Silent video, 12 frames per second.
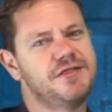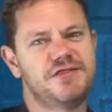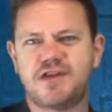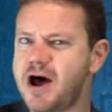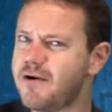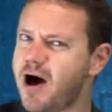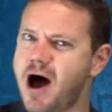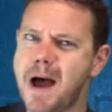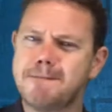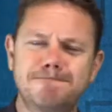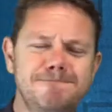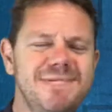There are
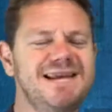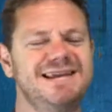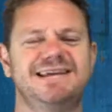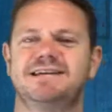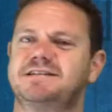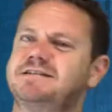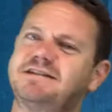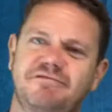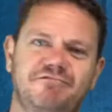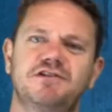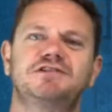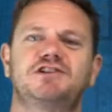a million
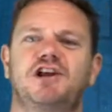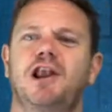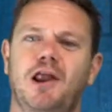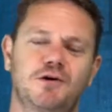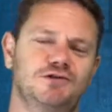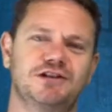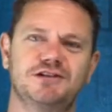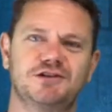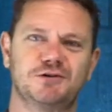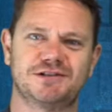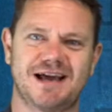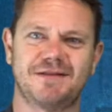different closing
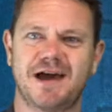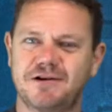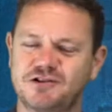tools out there.